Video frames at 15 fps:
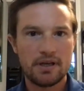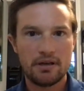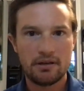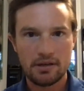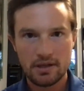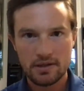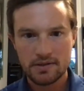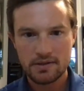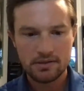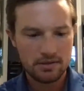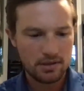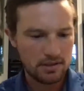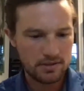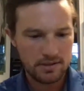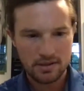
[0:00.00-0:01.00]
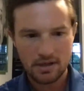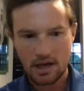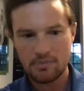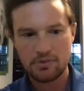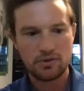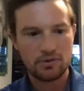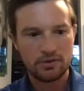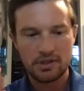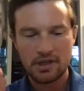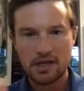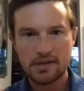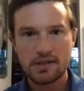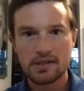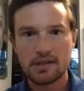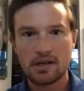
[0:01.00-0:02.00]
and it's absolutely
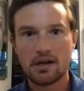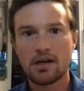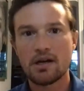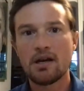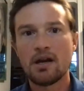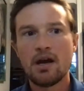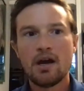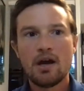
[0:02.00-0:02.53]
necessary.